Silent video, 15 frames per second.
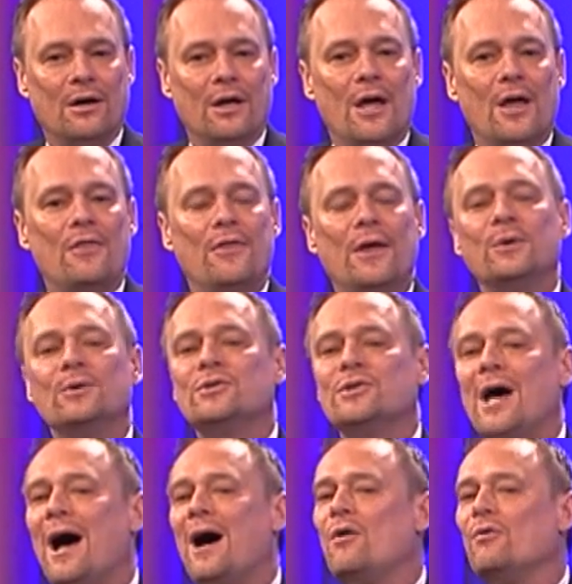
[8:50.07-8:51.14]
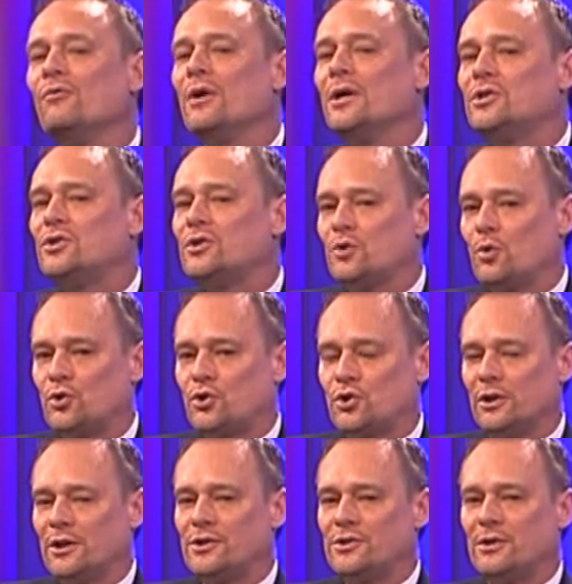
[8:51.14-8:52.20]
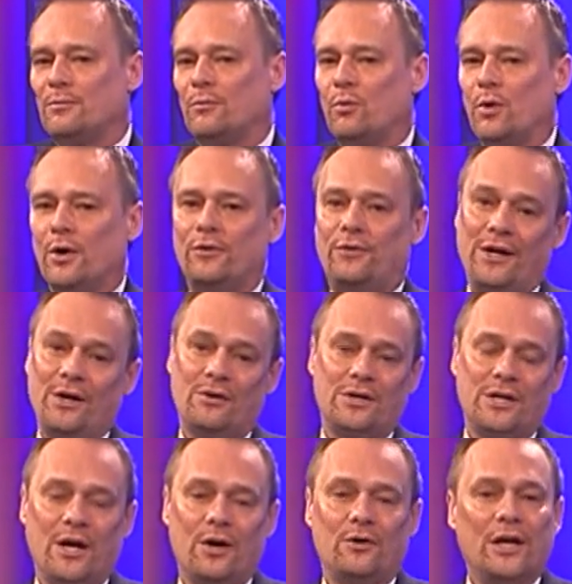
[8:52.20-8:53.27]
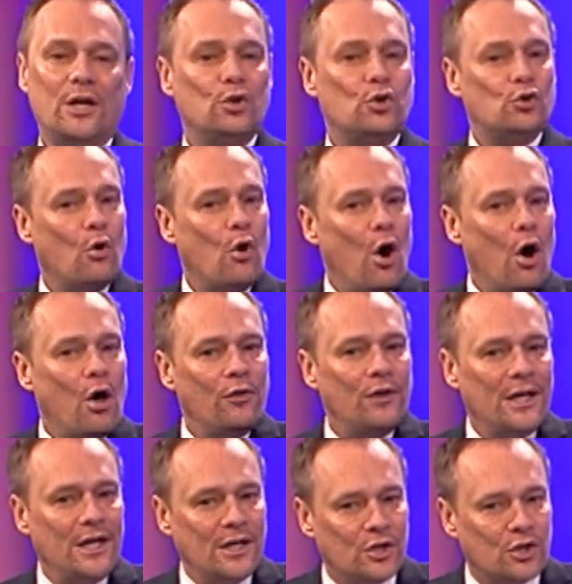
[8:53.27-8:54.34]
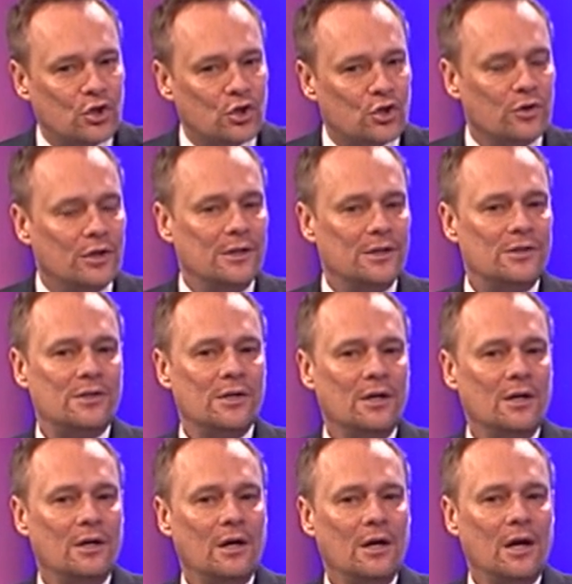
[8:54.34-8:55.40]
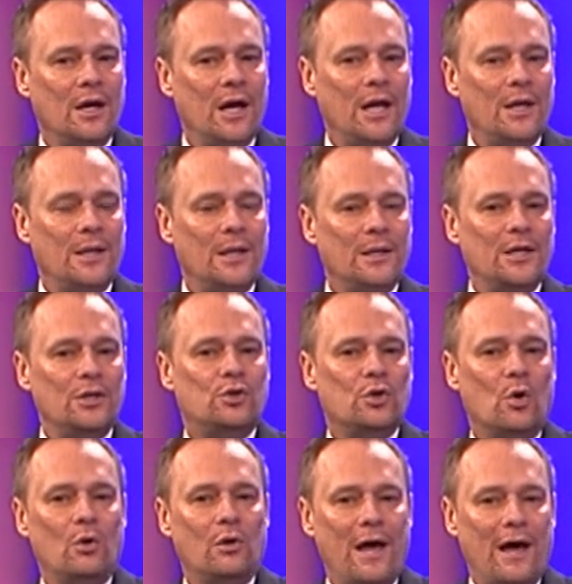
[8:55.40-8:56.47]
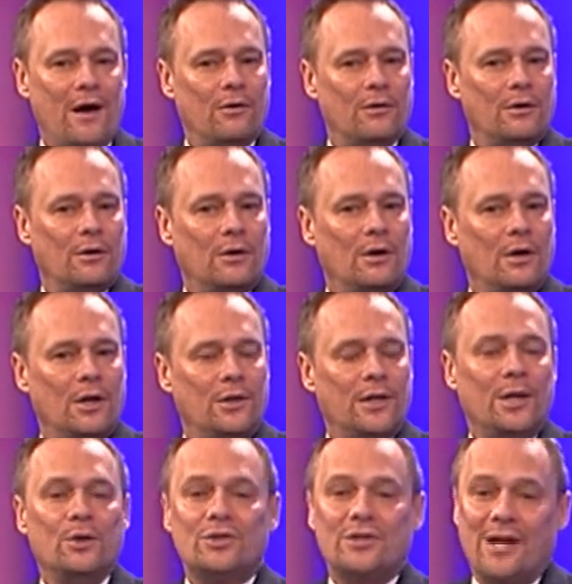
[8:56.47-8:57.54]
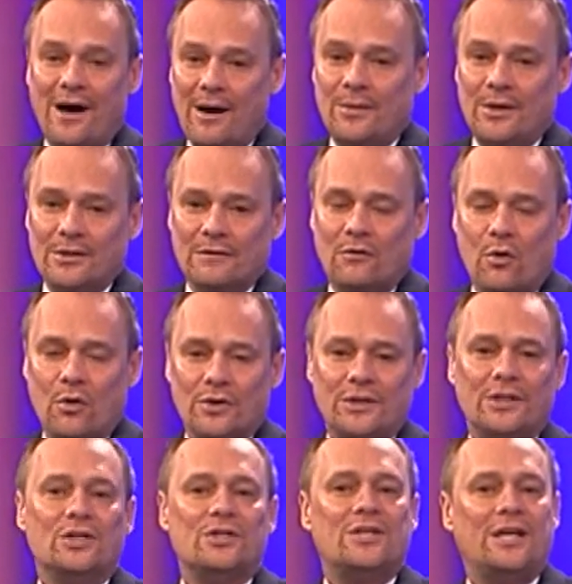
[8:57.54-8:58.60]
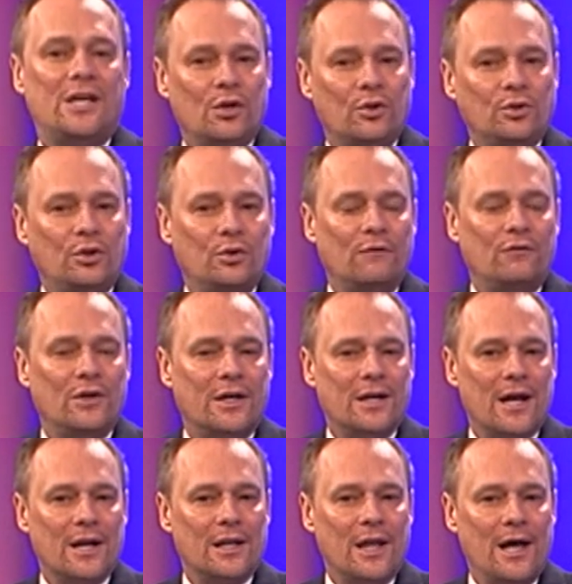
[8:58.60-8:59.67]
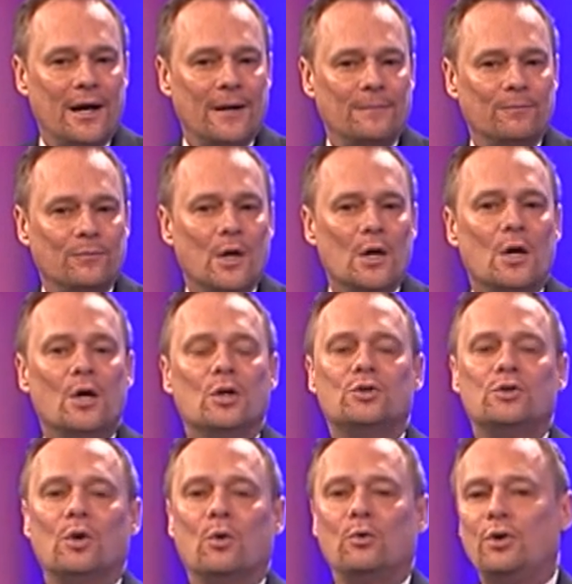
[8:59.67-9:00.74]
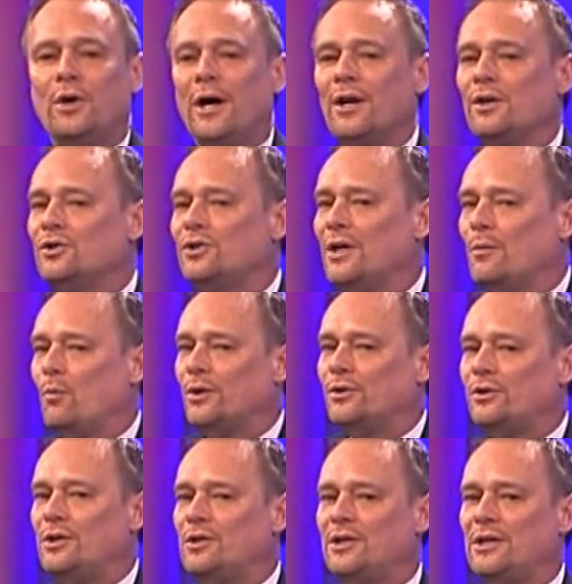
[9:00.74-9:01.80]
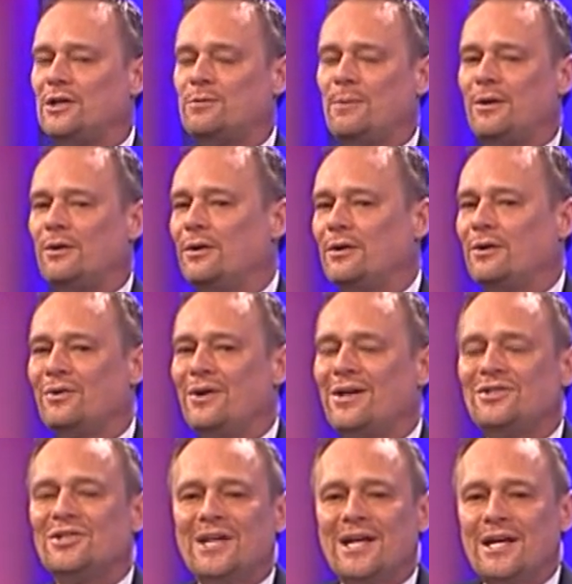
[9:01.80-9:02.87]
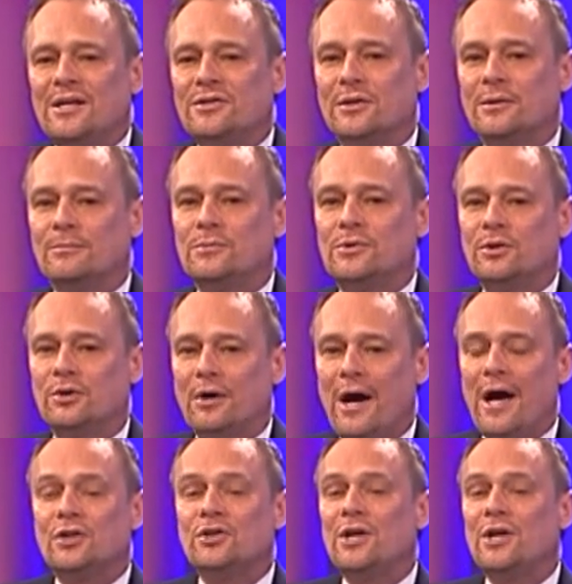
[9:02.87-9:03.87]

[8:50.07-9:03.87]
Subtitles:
Then there's outright socialism, where they don't care, they control all the industries, and then they dole out. Then there's communism, of course, they just kill you if you get out of line. So you got to understand what these things mean. They're not just isms, they're actually